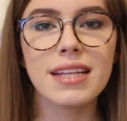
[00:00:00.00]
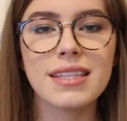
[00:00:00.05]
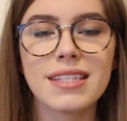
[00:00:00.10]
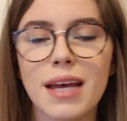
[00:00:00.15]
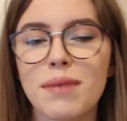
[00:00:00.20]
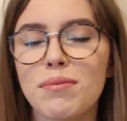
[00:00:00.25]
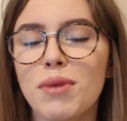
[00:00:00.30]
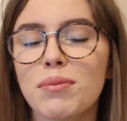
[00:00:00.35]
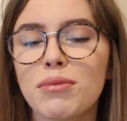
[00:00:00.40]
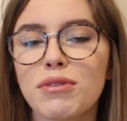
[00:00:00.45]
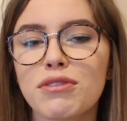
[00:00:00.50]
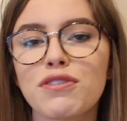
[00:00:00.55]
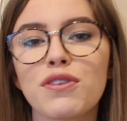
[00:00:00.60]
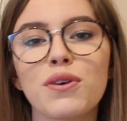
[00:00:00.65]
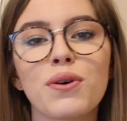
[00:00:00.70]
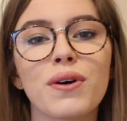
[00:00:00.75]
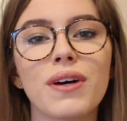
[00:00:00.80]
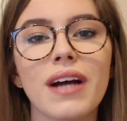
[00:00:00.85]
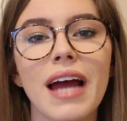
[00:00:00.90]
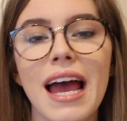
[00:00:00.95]
Tip number
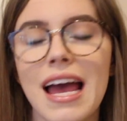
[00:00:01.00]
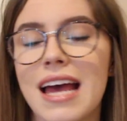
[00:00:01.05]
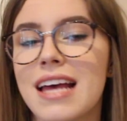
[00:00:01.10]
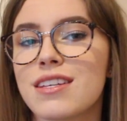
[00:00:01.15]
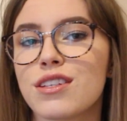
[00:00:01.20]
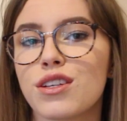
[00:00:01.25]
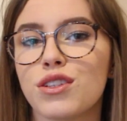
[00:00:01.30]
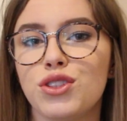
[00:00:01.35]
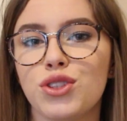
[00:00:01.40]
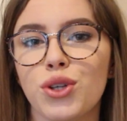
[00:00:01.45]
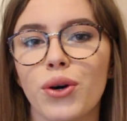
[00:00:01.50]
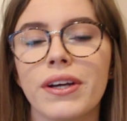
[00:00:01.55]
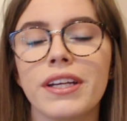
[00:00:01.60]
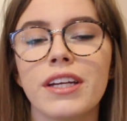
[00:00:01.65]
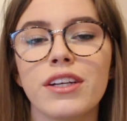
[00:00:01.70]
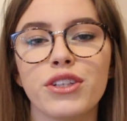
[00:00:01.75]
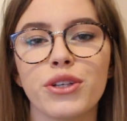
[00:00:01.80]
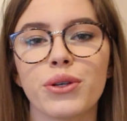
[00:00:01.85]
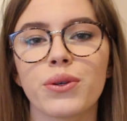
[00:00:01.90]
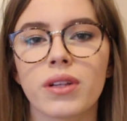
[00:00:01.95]
4 is join
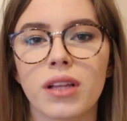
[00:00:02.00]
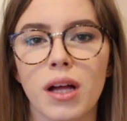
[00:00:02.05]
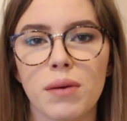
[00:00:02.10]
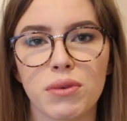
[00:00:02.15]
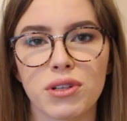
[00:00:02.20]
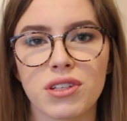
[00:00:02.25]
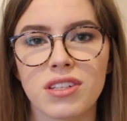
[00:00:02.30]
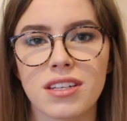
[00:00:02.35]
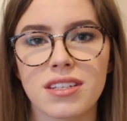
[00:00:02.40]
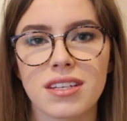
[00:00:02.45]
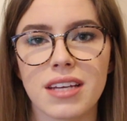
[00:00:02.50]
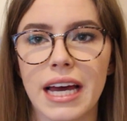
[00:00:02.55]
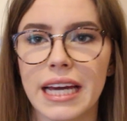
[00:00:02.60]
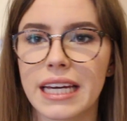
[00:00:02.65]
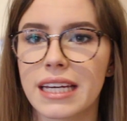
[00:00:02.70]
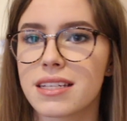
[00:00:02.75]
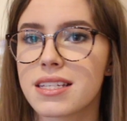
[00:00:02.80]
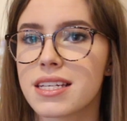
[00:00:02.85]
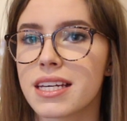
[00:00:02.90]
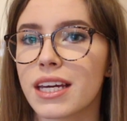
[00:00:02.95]
a new club or
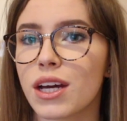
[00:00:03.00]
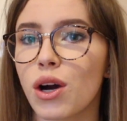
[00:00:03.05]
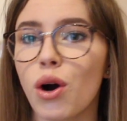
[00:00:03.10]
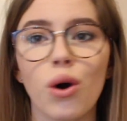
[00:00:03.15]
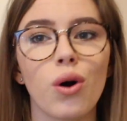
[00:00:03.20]
society,